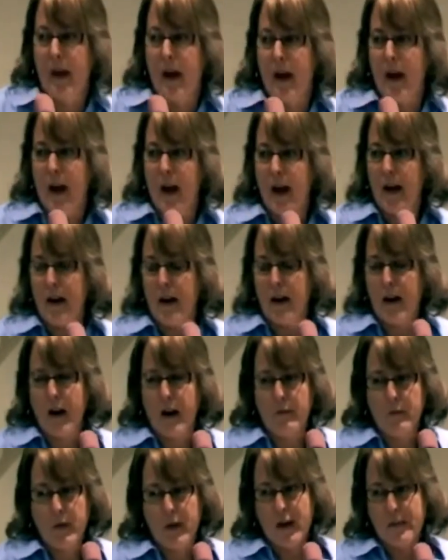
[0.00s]
And
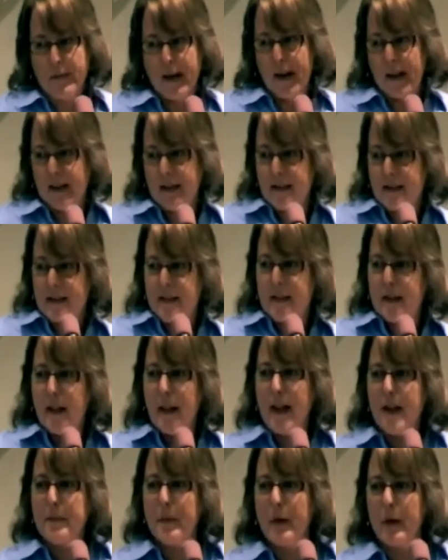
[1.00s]
I want to make a
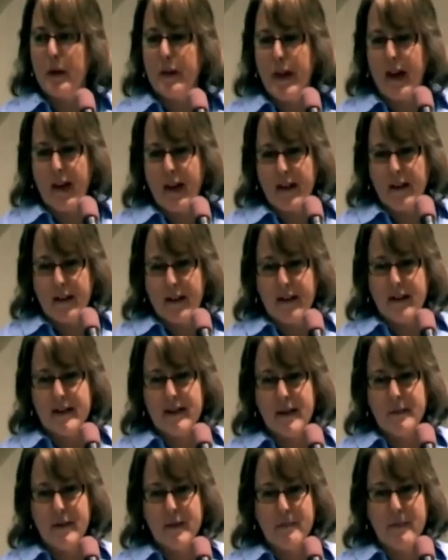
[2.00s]
disclaimer that
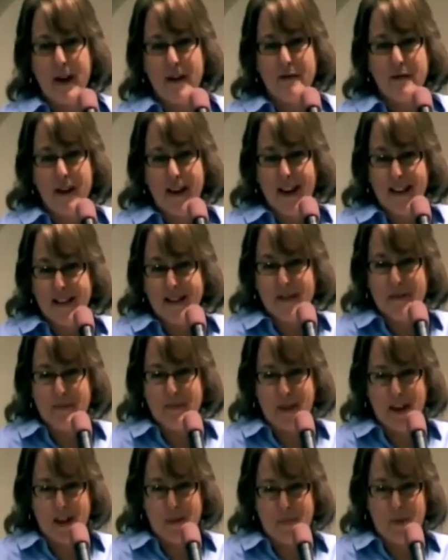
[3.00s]
some of my facts
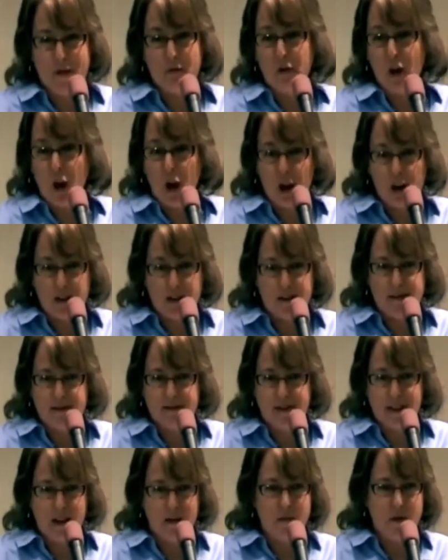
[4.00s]
may be wrong.
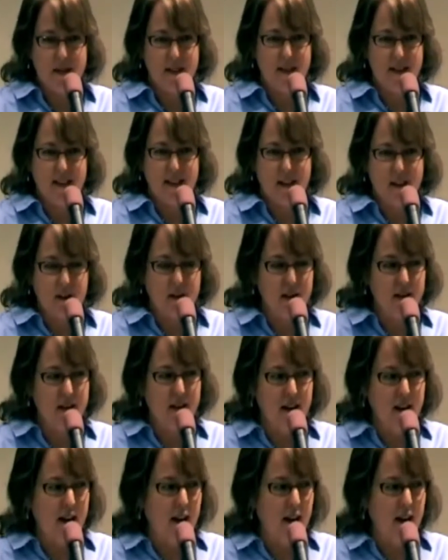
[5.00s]
I wasn't here.